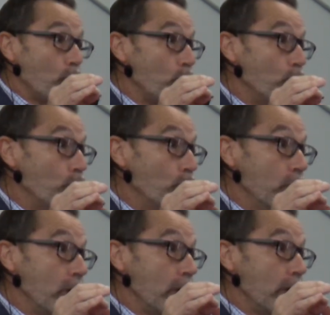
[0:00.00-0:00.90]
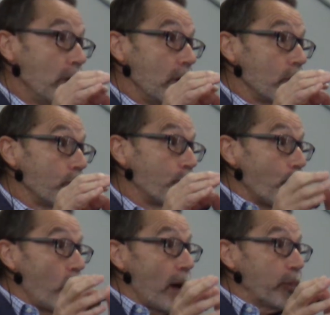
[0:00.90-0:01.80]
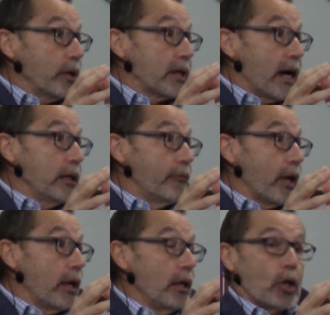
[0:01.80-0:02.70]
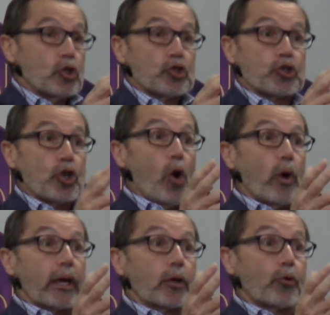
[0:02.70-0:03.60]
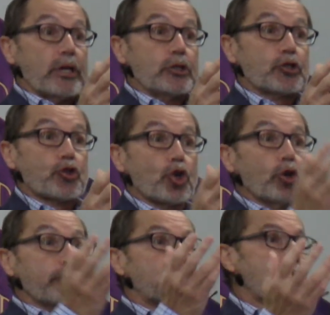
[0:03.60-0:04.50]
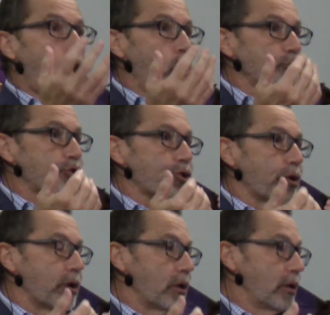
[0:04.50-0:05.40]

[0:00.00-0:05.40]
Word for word: who grew up in kind of a stoic, reserved culture,